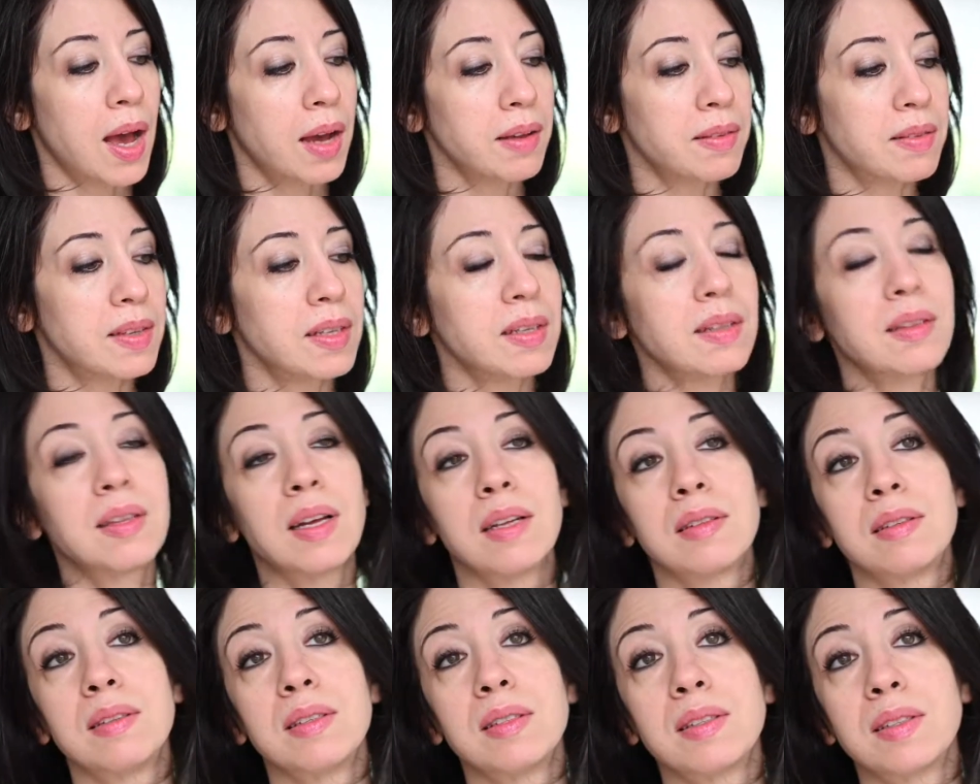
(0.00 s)
think
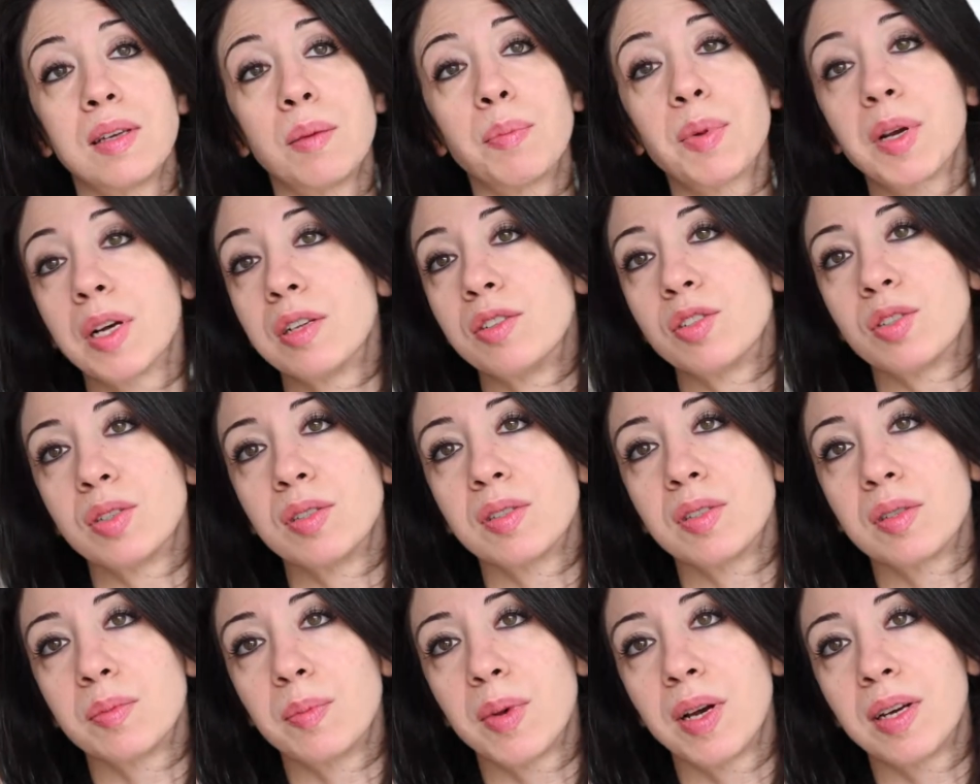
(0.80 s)
that the
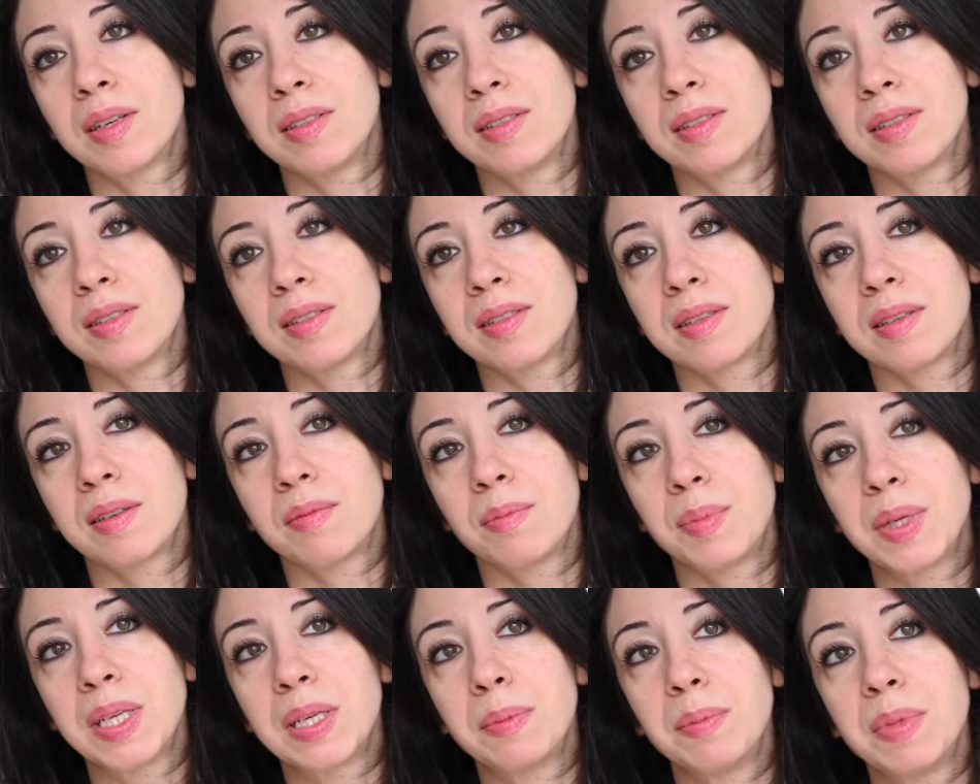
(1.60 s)
subconscious mind is a
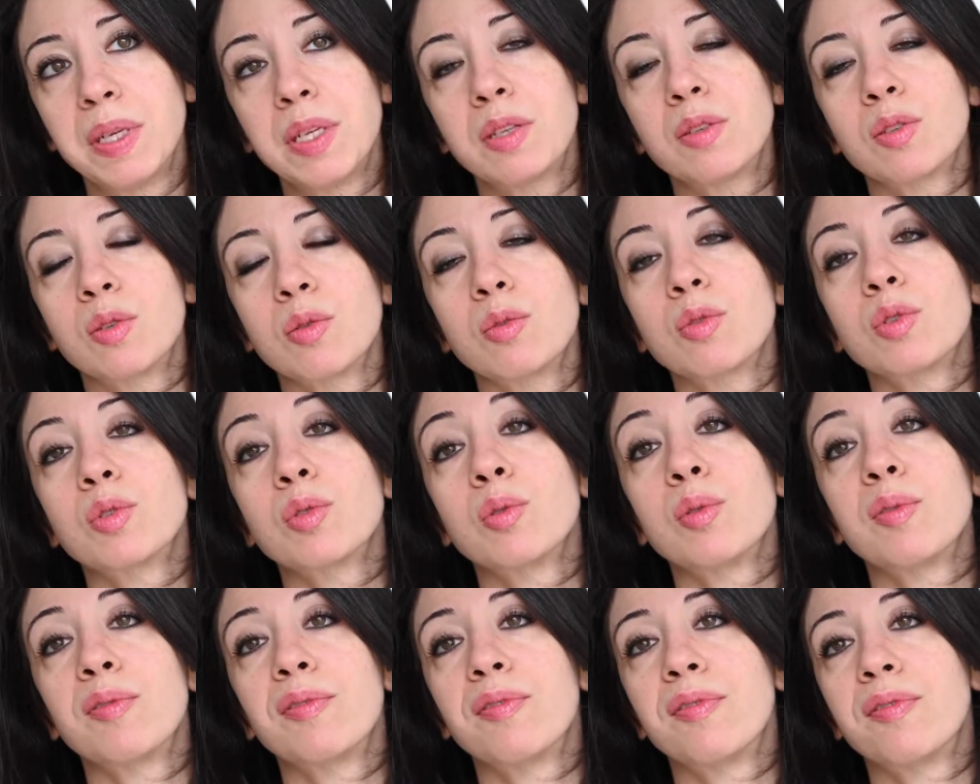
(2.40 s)
big, big
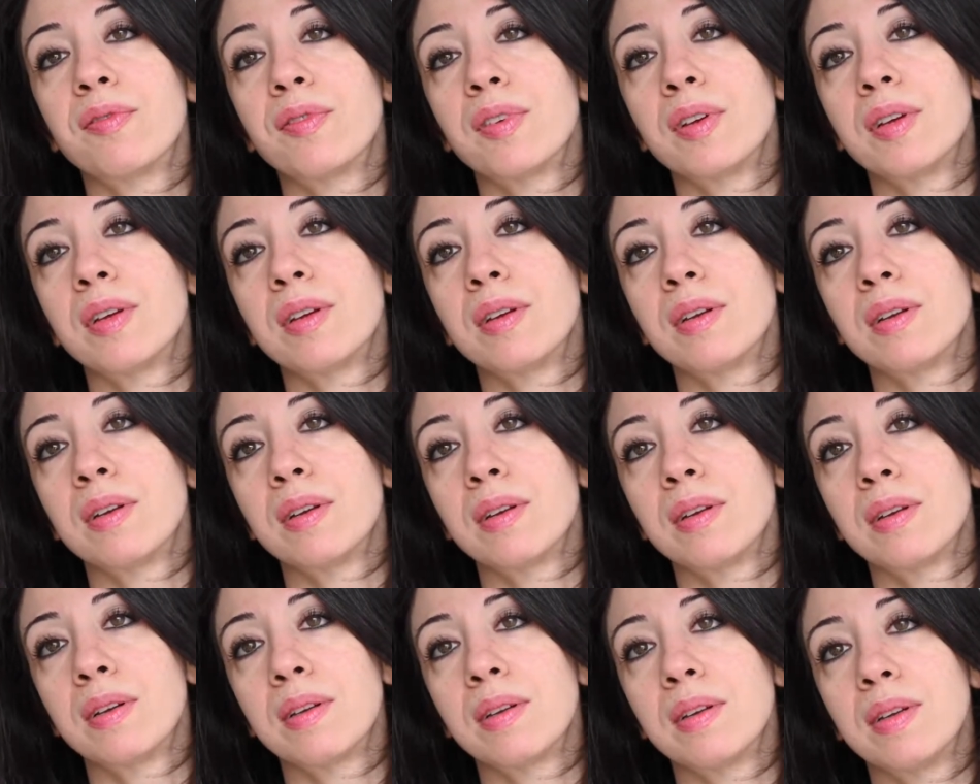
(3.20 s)
source of
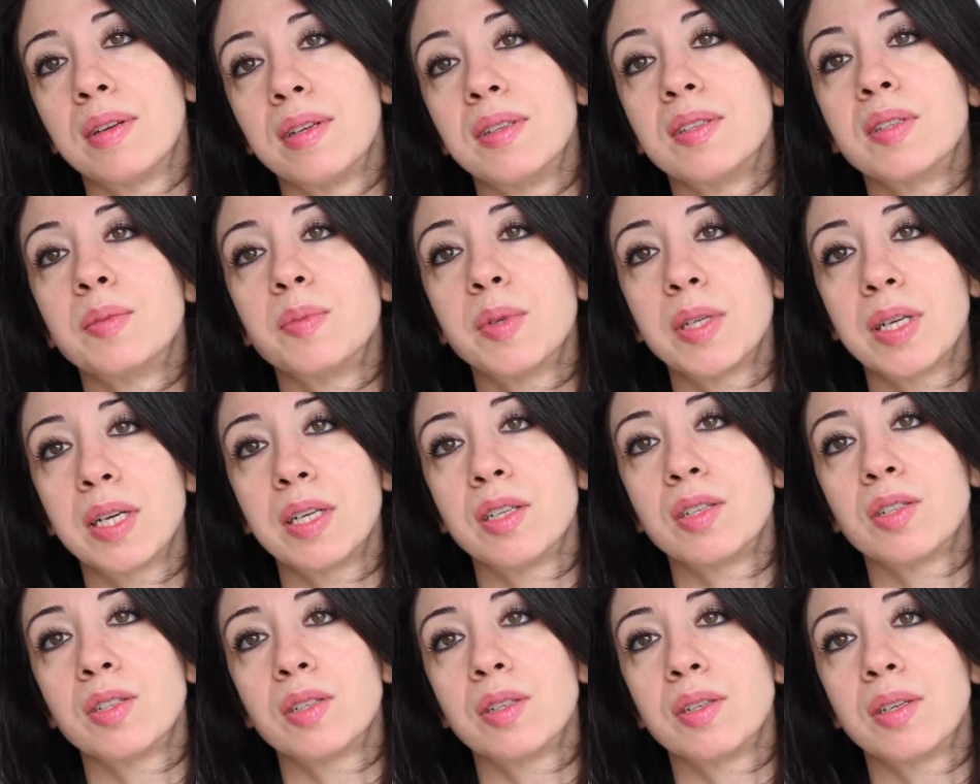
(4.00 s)

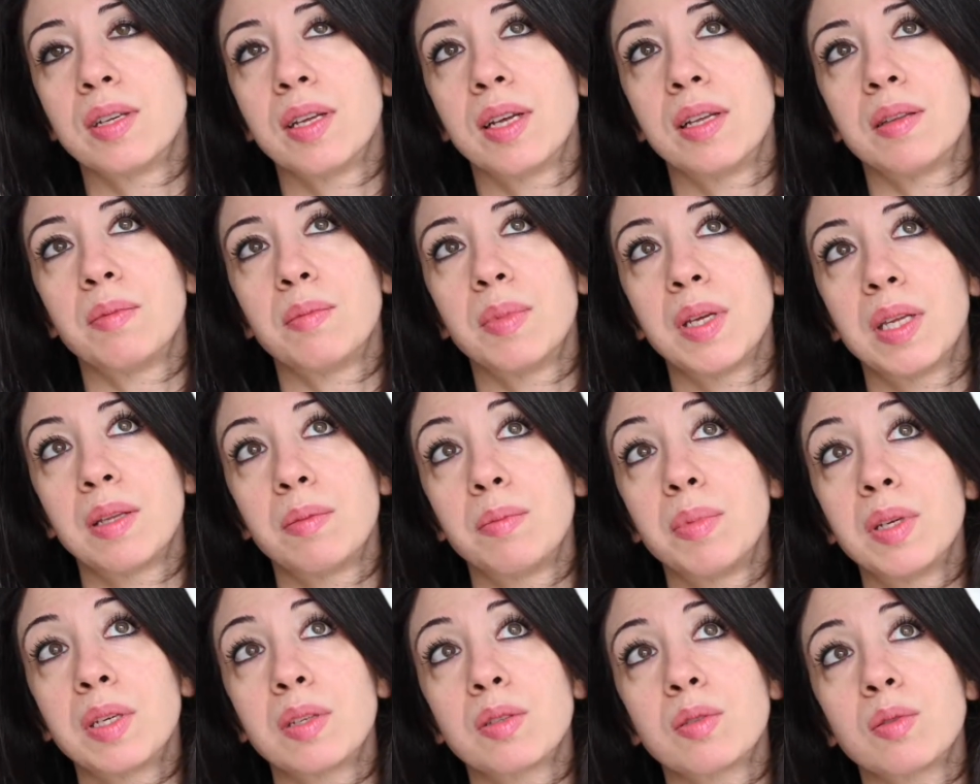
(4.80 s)
inspiration and a
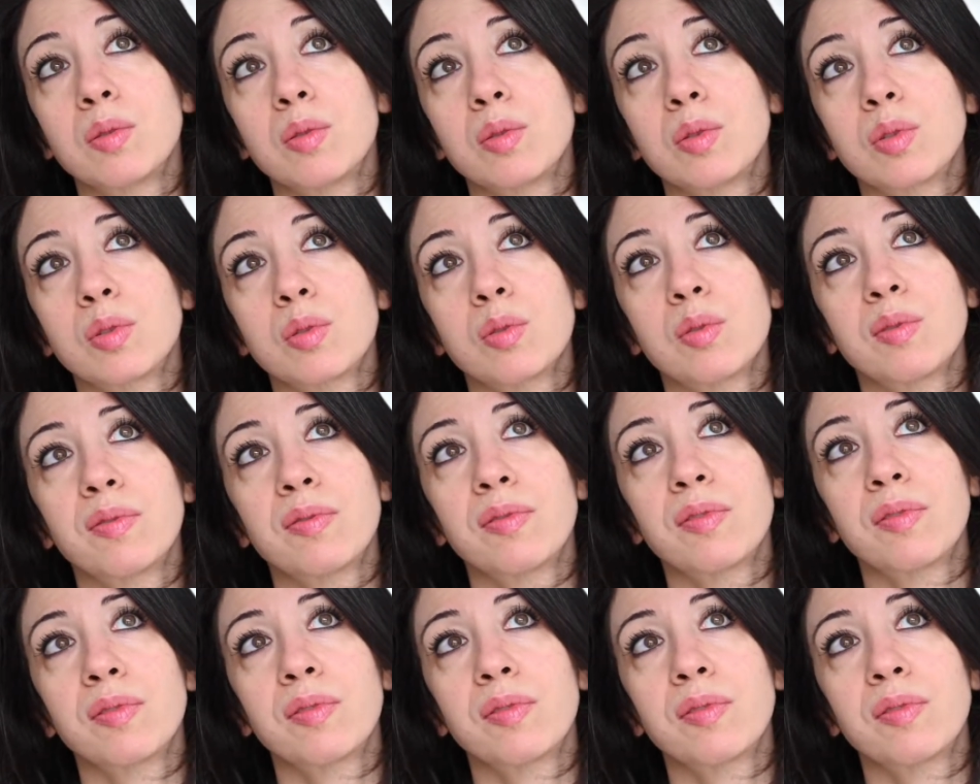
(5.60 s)
big source of